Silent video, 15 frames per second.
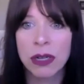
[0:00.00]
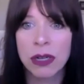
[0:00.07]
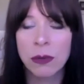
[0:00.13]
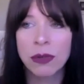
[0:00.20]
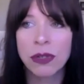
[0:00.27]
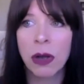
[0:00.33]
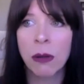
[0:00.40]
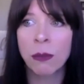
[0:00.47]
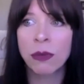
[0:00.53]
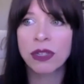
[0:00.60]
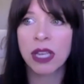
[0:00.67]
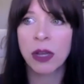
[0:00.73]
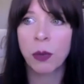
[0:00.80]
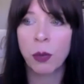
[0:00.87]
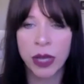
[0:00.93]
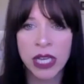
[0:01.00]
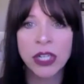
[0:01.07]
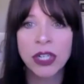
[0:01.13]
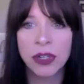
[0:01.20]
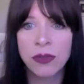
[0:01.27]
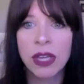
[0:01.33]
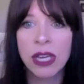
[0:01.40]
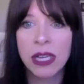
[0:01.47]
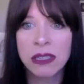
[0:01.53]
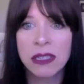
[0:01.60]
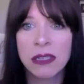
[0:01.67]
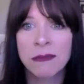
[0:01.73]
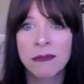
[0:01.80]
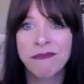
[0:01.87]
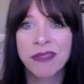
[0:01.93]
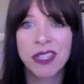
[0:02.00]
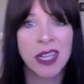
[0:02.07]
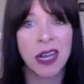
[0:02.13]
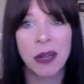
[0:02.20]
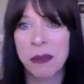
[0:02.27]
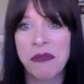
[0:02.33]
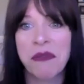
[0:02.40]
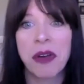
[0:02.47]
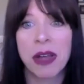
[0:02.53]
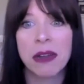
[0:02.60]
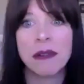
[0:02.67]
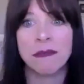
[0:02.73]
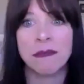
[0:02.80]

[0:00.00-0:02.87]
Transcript: It was almost like, we can do this. It's not gonna be fun,